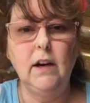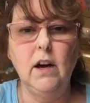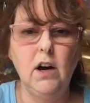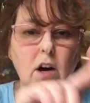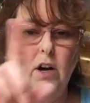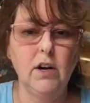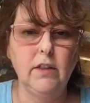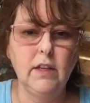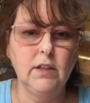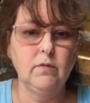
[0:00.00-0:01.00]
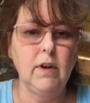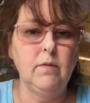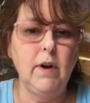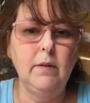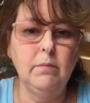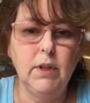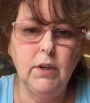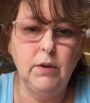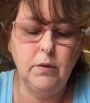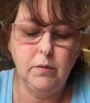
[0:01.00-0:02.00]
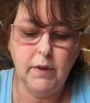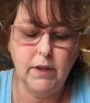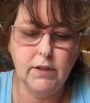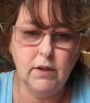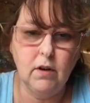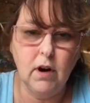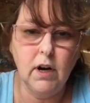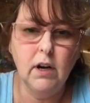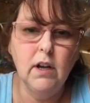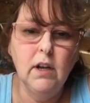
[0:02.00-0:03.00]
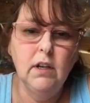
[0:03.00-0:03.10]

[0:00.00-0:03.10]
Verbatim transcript: a heart that's a red, white, and blue with a star.